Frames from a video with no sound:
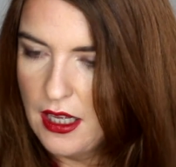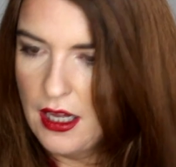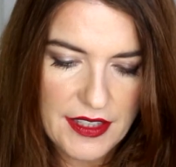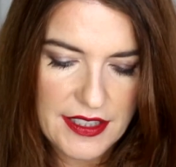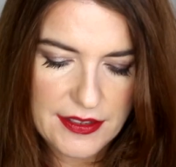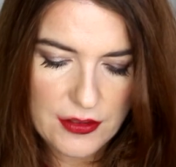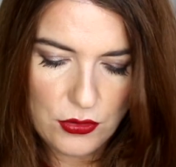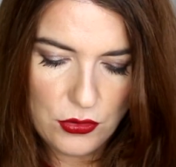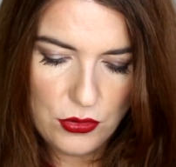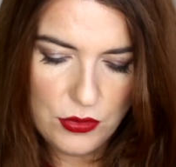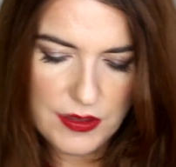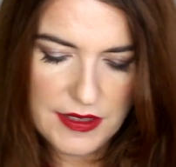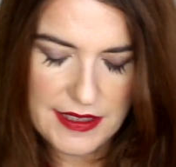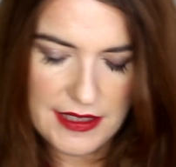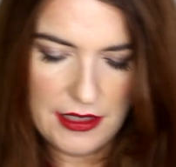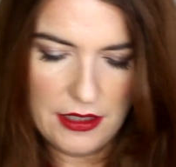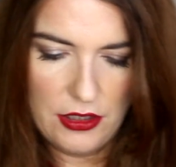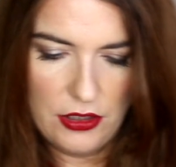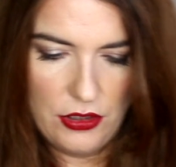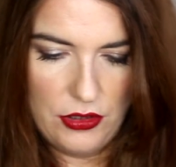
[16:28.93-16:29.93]
There's
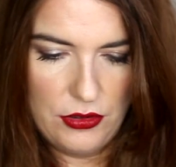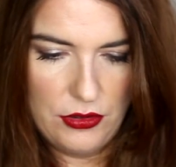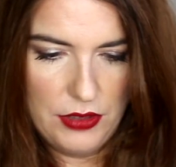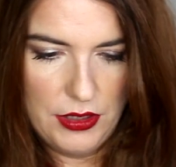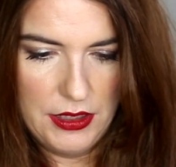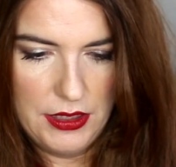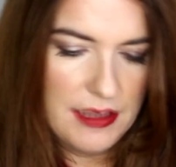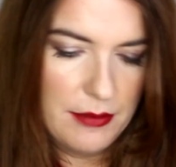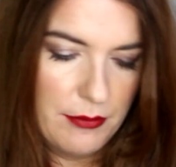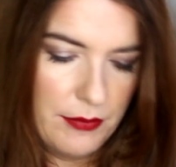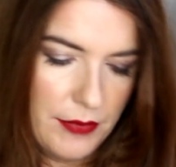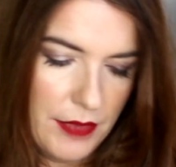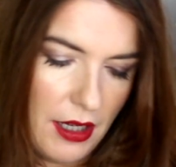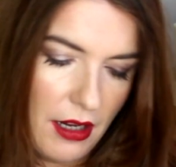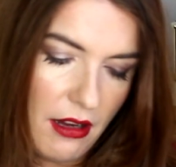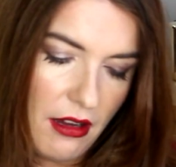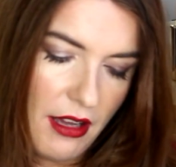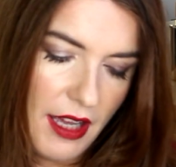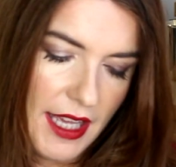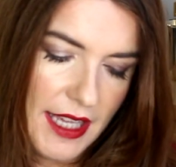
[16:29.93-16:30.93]
also some
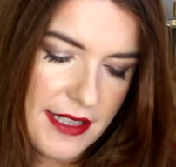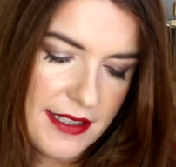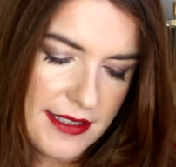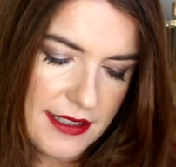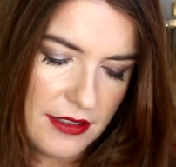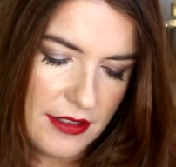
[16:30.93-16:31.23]
eyes.